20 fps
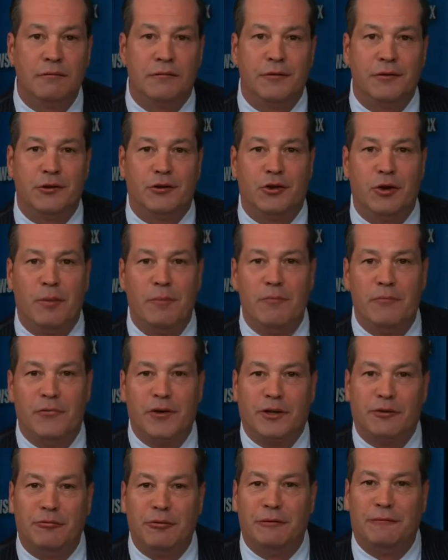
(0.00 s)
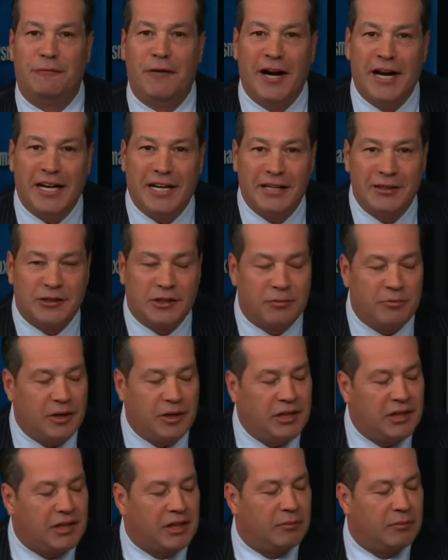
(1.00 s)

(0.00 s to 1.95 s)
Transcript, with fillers: for the Trump Victory Finance Committee.